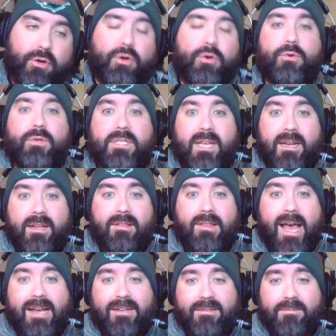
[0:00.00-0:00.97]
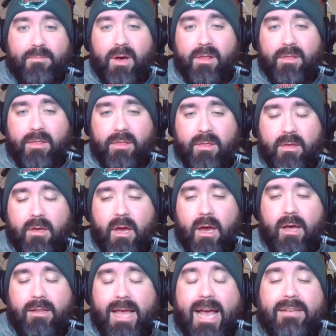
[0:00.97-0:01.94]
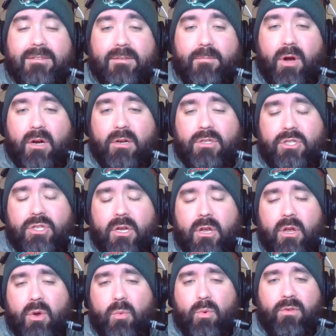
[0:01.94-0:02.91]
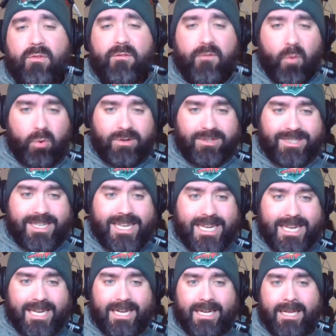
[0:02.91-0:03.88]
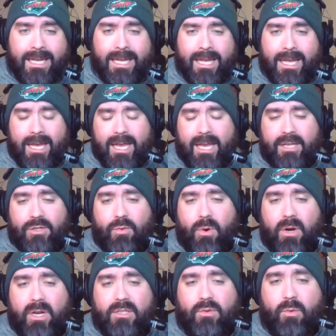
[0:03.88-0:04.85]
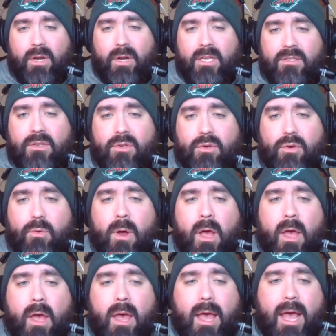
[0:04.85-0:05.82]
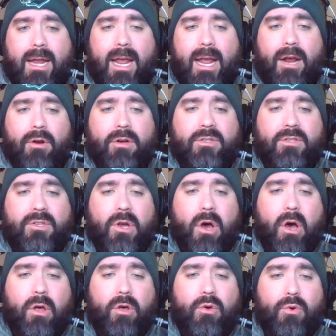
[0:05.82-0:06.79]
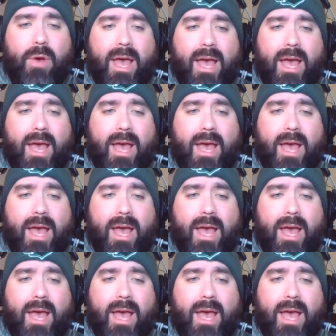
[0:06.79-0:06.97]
who did it last March with 14 in 2022, and Eric Staal, who